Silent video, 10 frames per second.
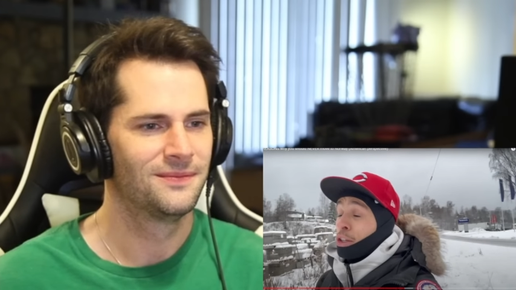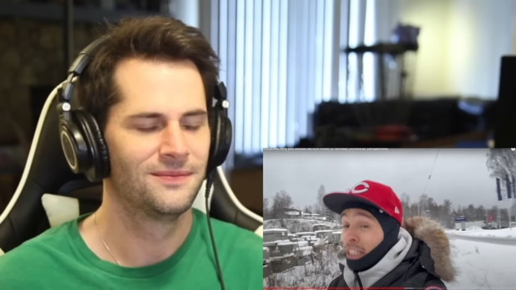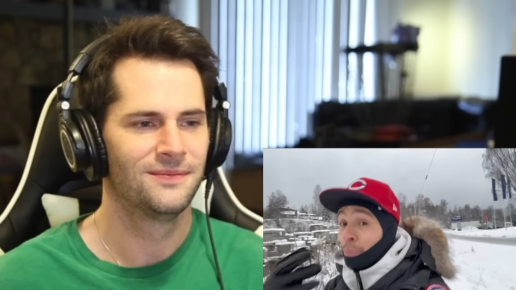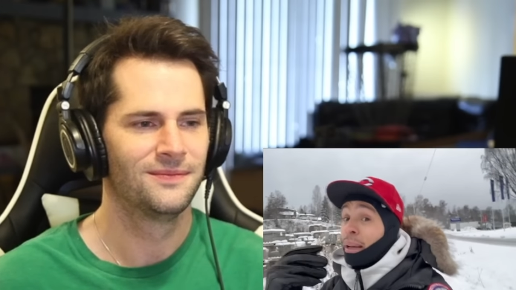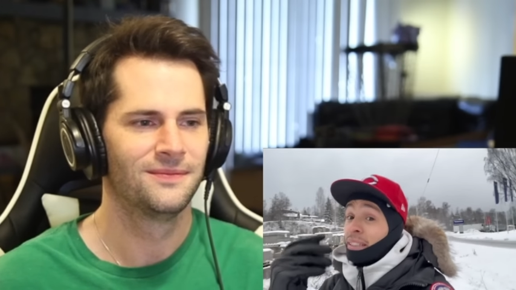
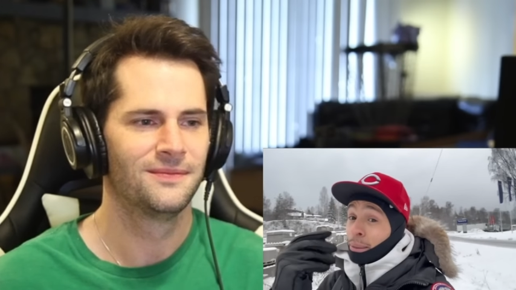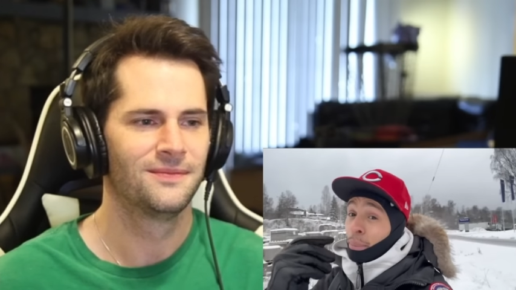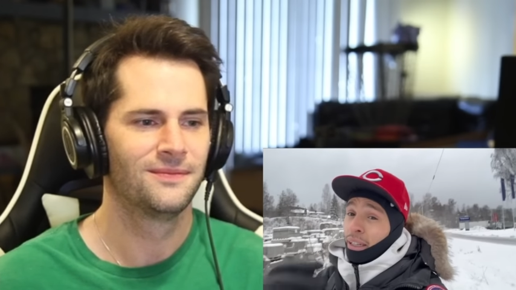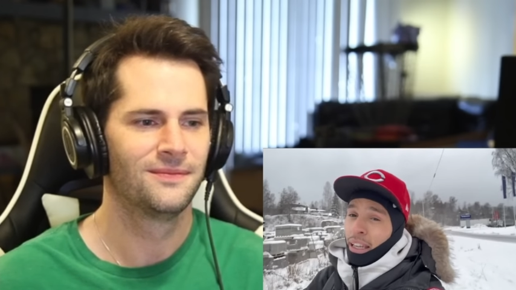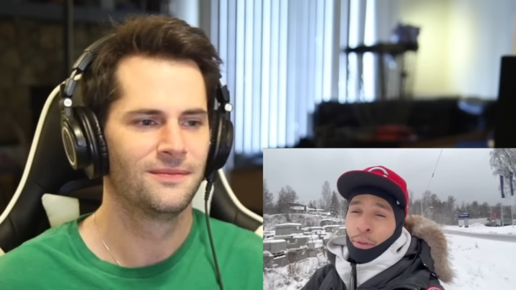Speaker 1: gonna spend some
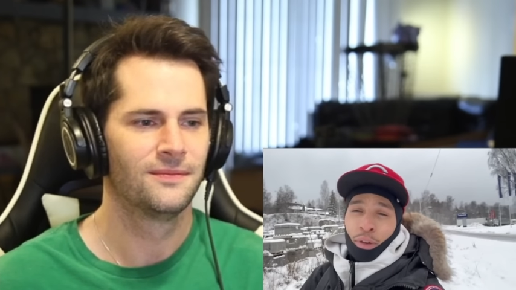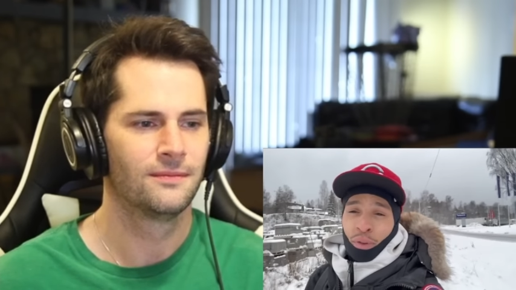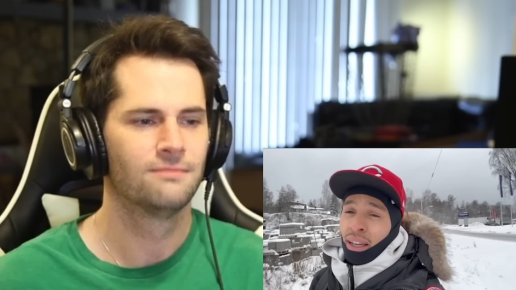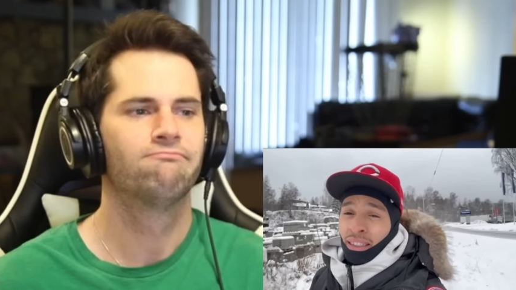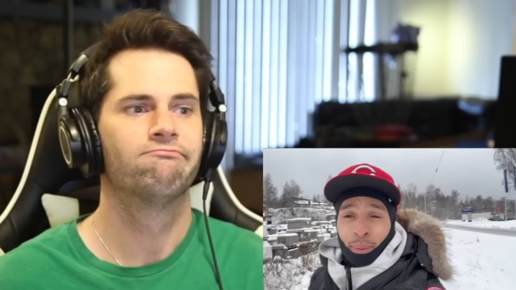money. Even if
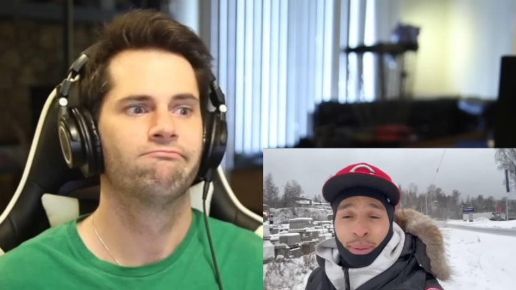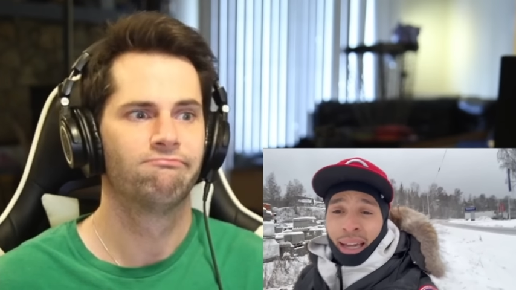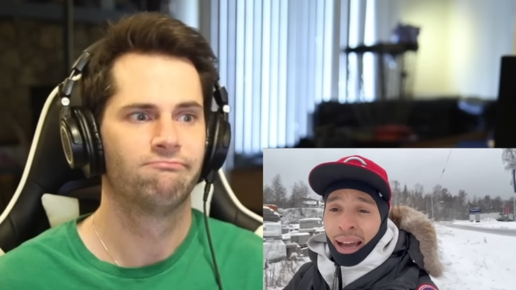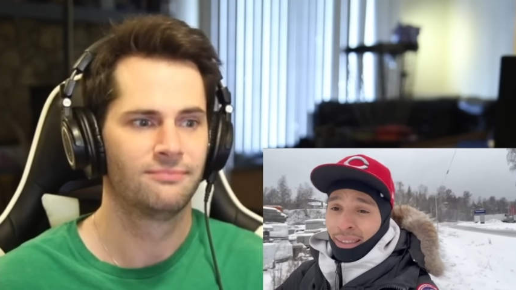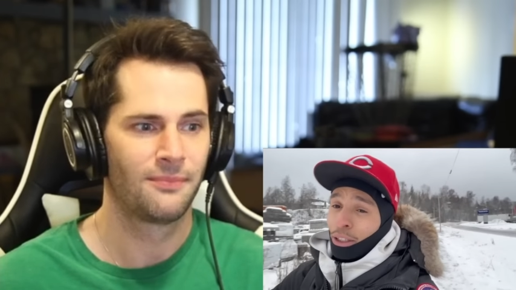you get some
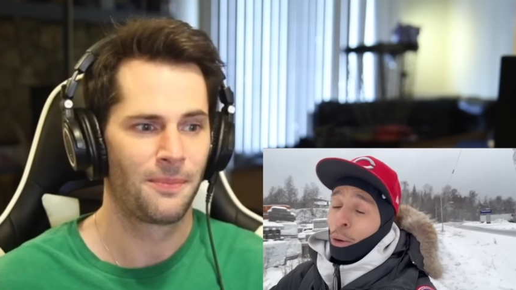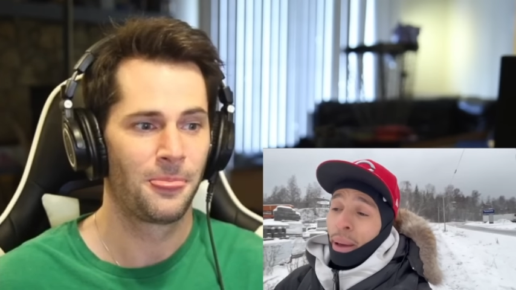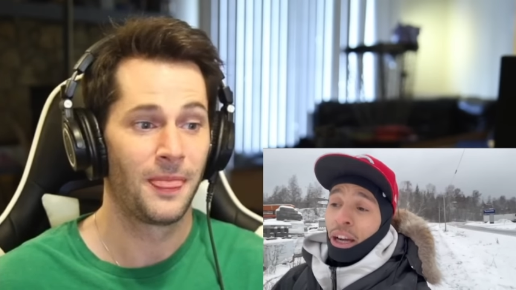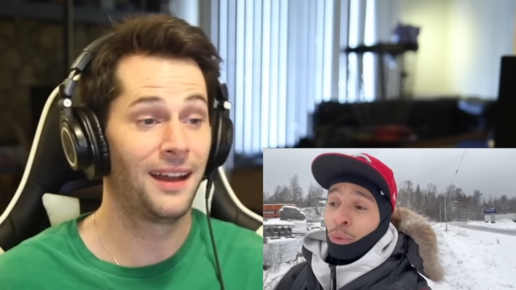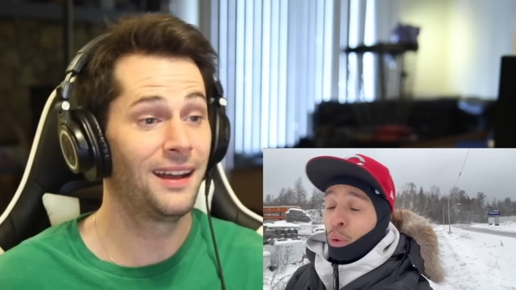snacks, it don't
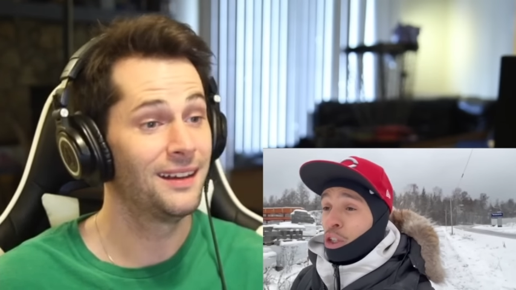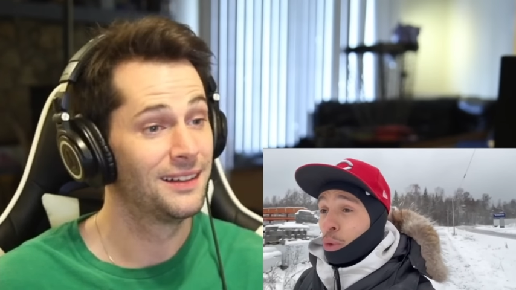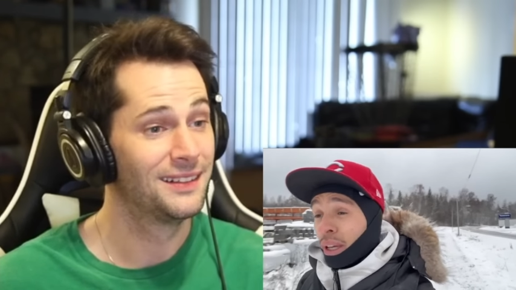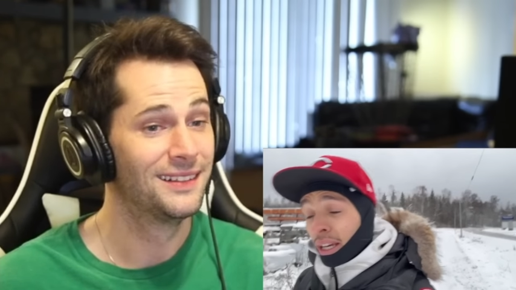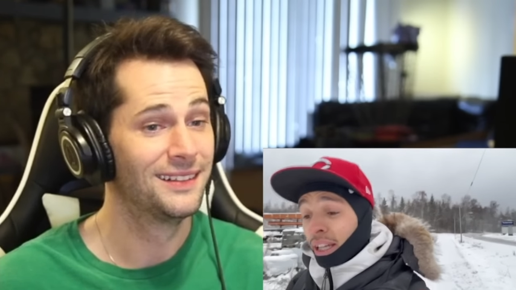matter what
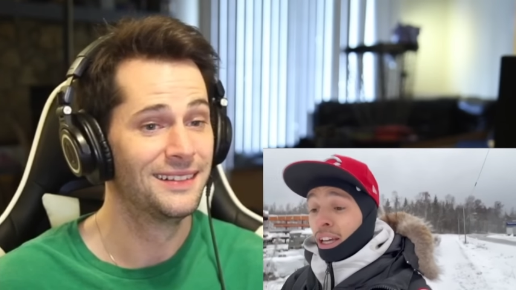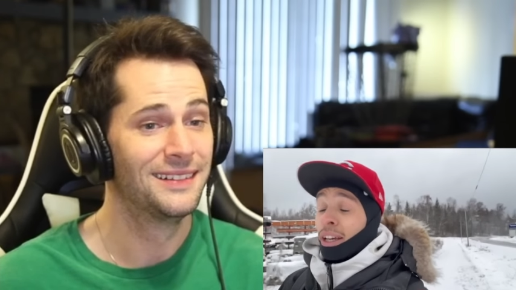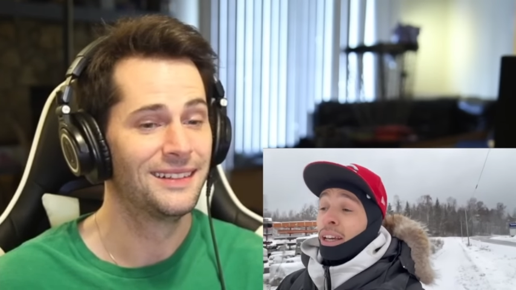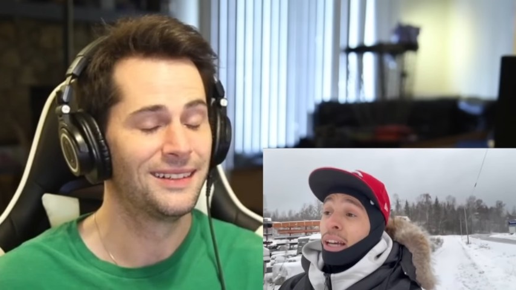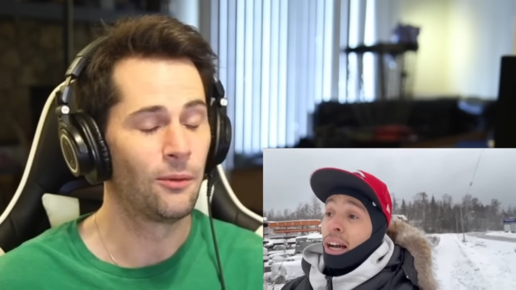you get.
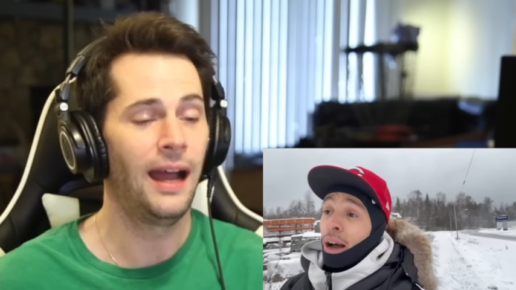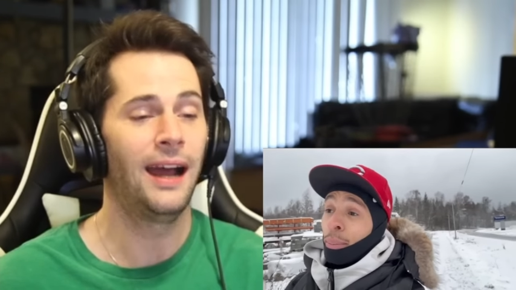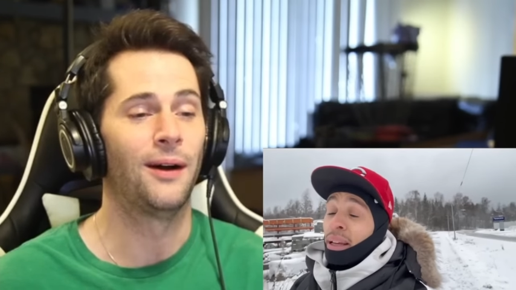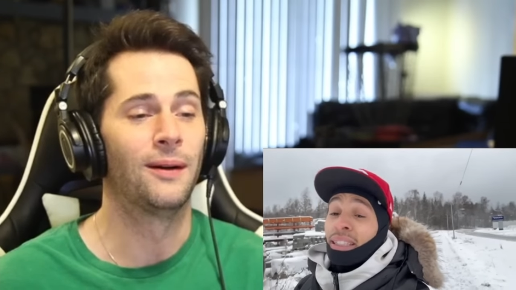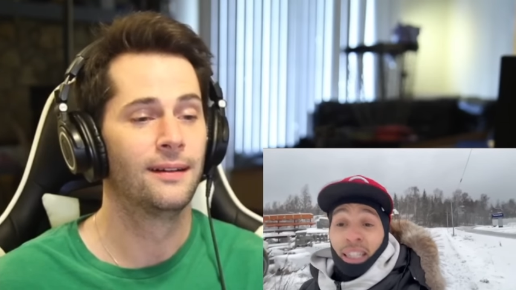
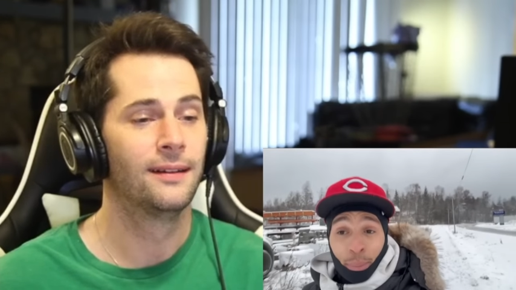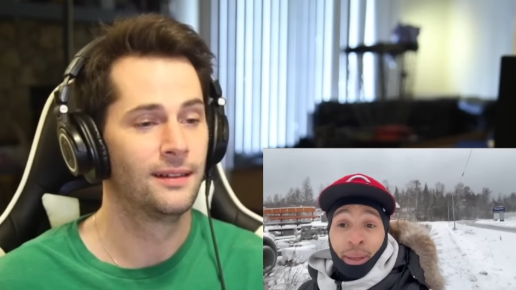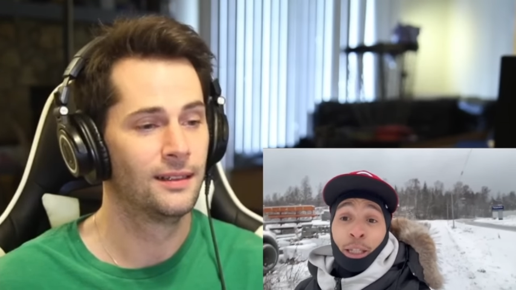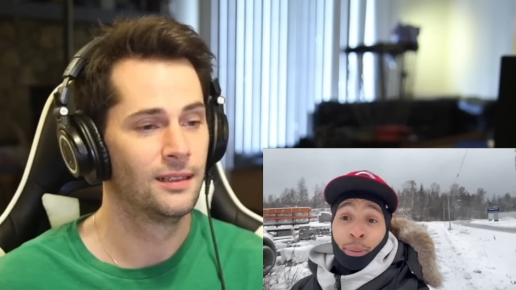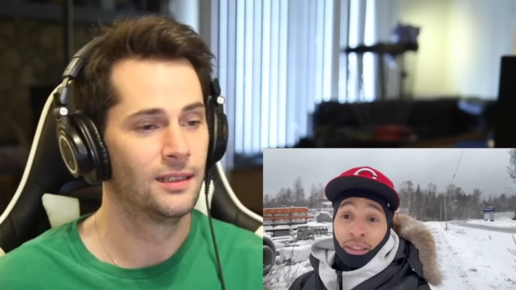Wow. It's gonna
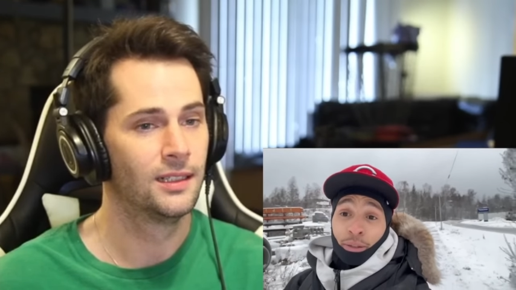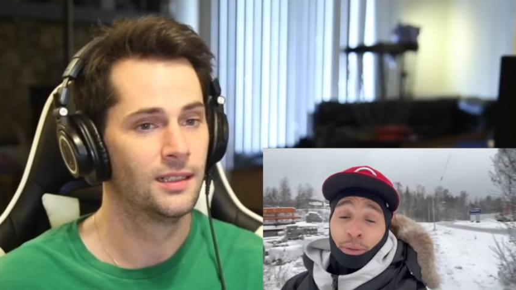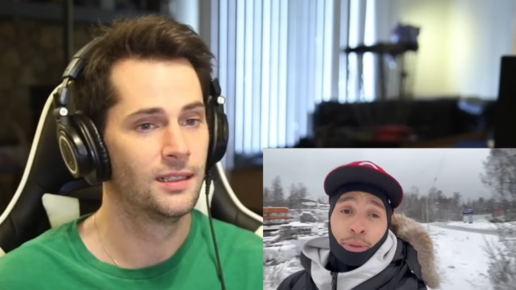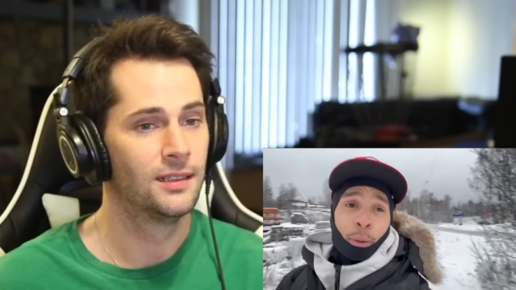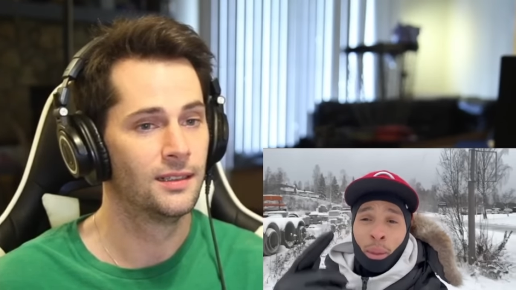be
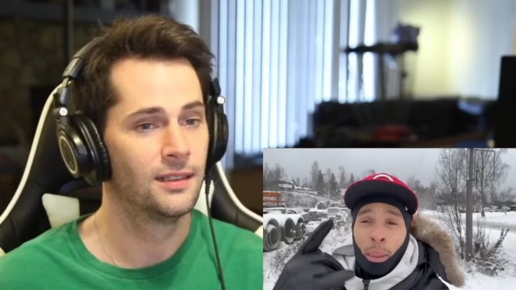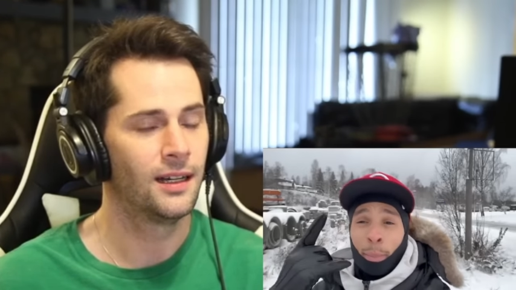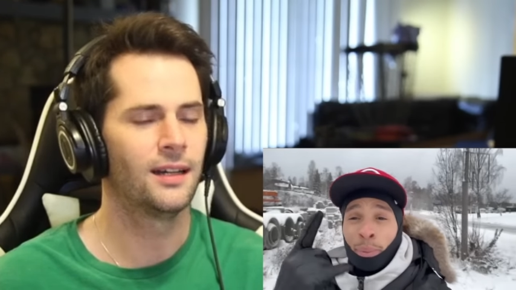expensive. Huh.